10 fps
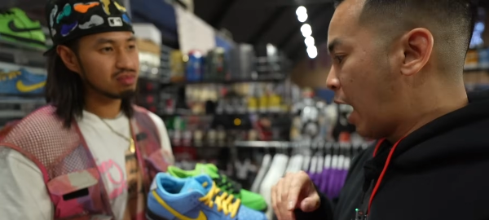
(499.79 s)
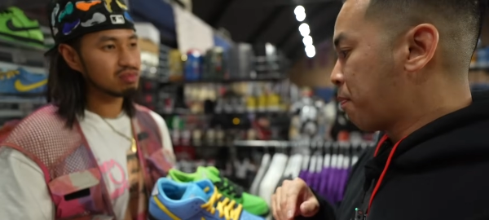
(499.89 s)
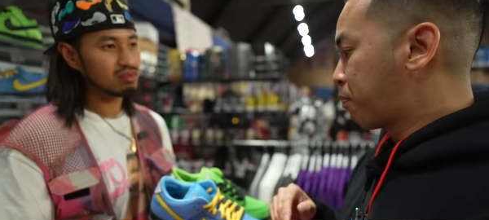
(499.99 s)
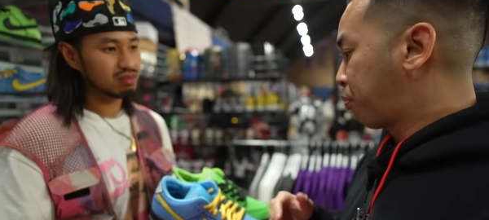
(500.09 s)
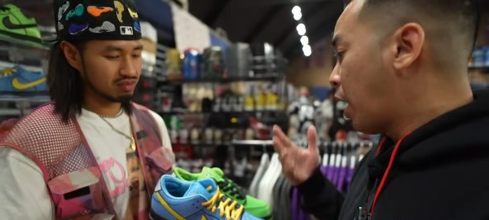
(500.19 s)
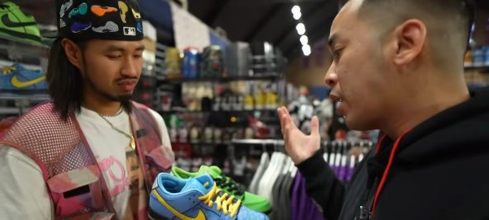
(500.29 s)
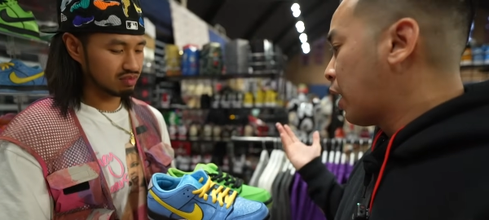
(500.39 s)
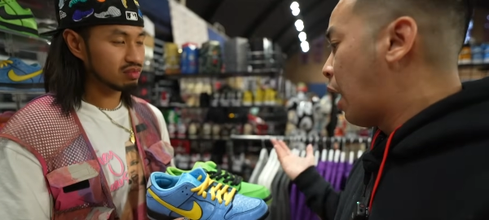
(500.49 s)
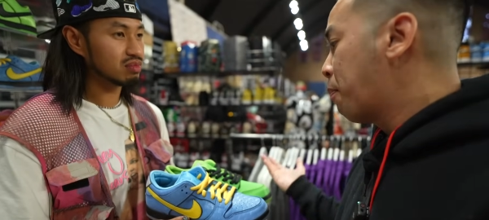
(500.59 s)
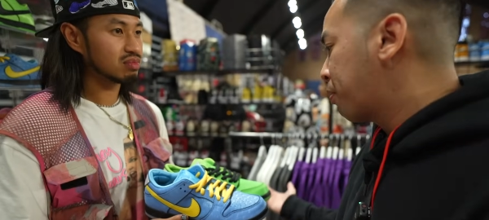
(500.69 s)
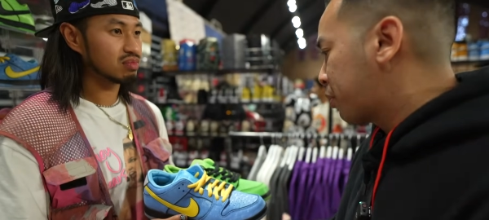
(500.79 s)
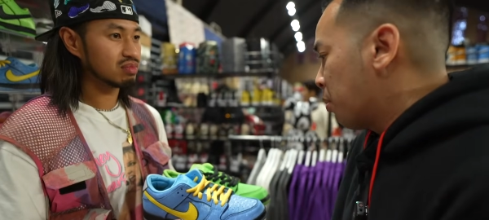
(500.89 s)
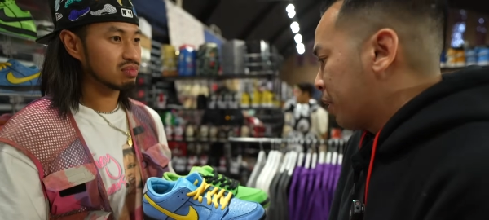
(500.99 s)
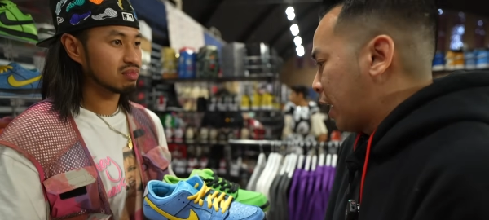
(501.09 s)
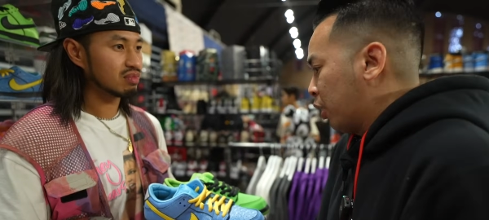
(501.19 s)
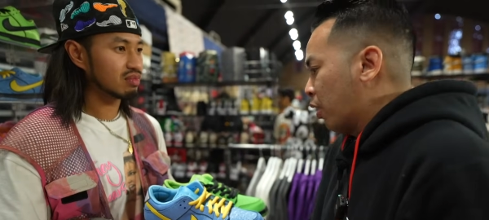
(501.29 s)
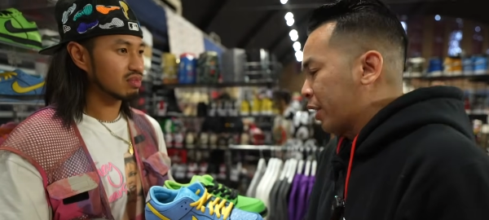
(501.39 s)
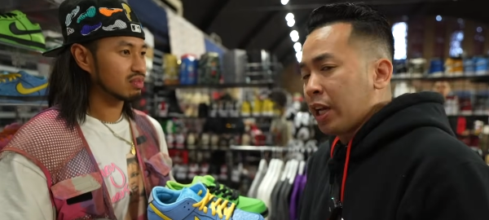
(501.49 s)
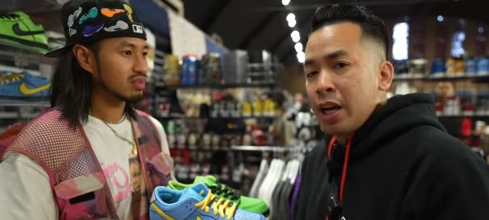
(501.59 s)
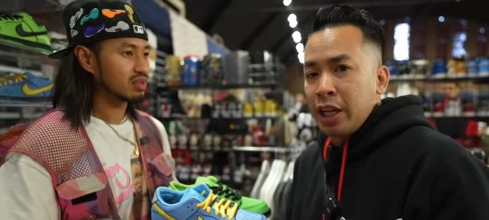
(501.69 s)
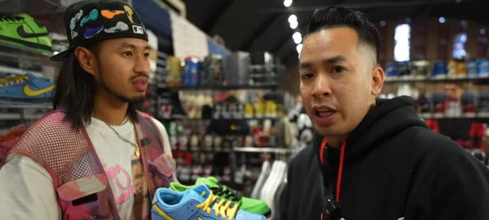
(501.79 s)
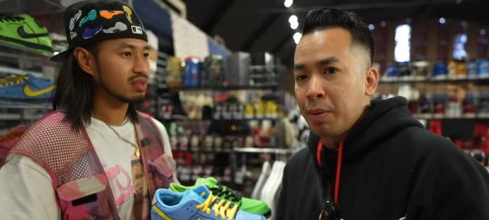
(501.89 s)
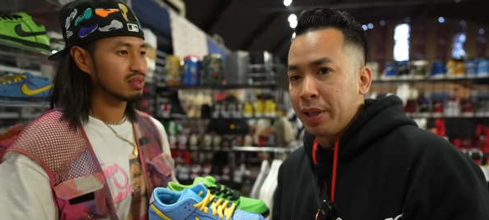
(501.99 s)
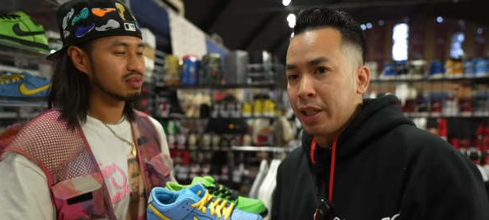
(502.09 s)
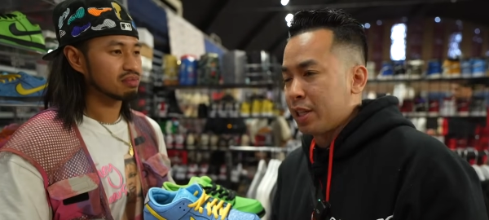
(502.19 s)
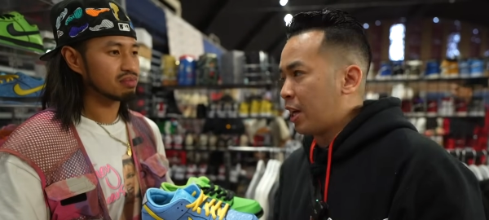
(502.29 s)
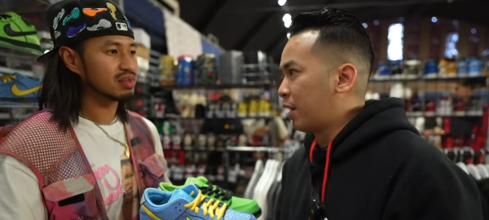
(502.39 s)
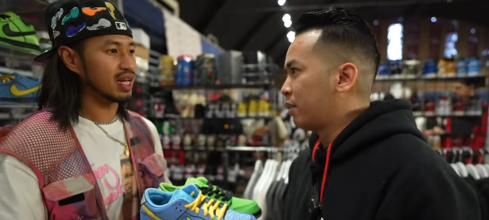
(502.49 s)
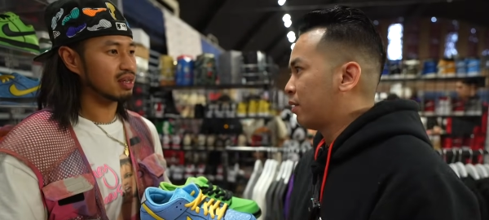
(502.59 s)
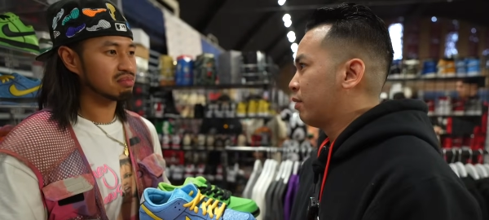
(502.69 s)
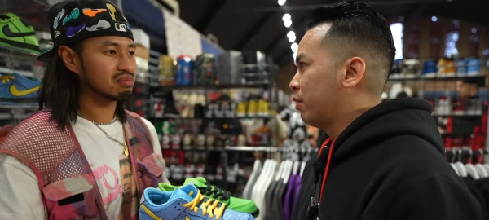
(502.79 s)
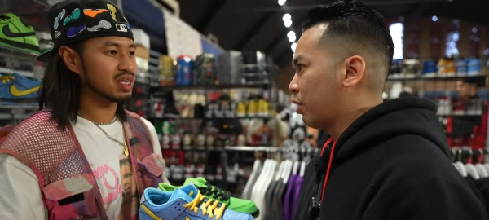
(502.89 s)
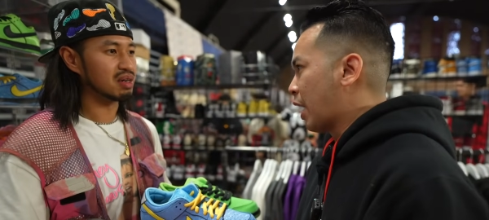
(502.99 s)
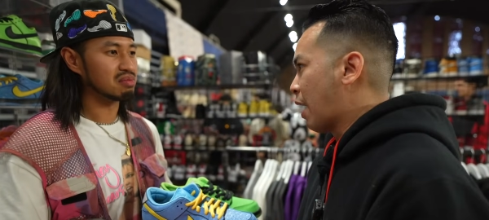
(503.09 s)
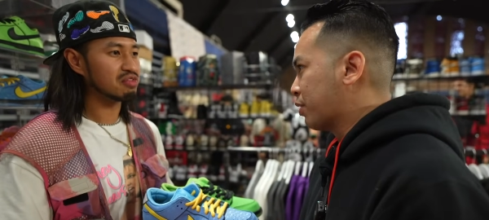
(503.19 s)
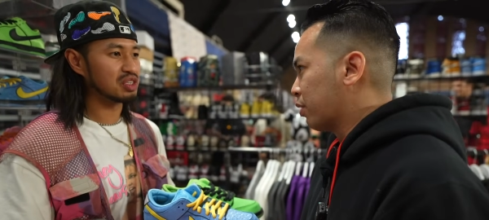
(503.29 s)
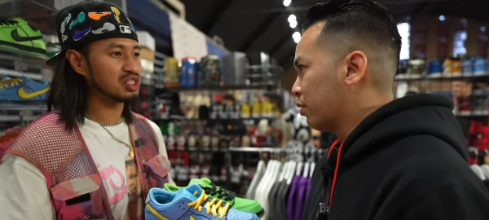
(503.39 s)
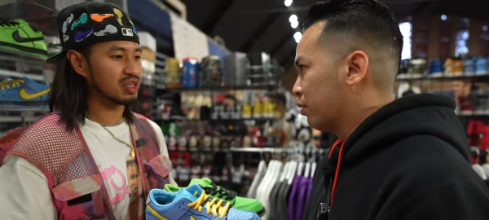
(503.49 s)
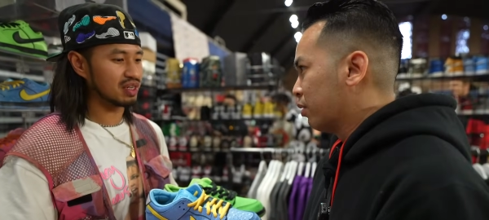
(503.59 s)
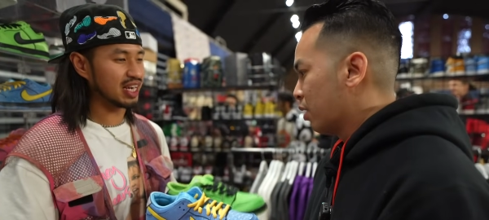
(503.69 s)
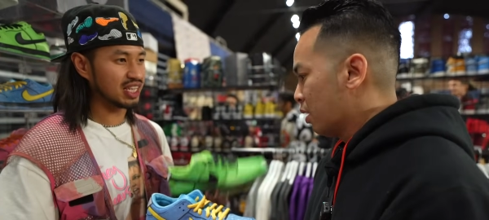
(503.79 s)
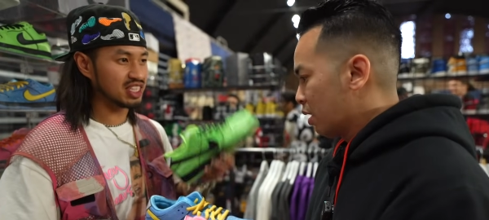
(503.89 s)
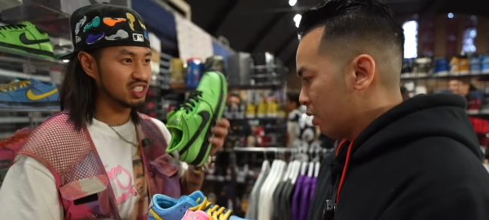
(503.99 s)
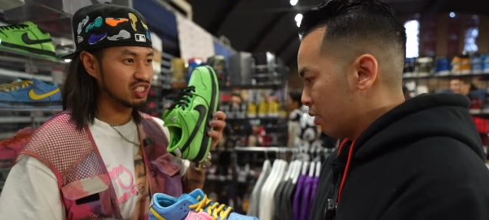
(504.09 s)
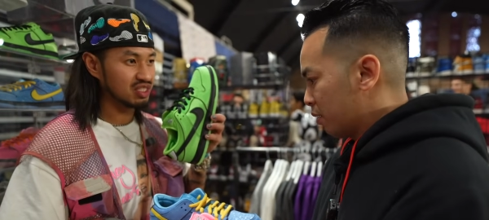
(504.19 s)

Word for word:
Speaker 1: I probably I'm gonna be like you. I think I need to complete the set. Yeah, you're gonna have to. For sure. I got this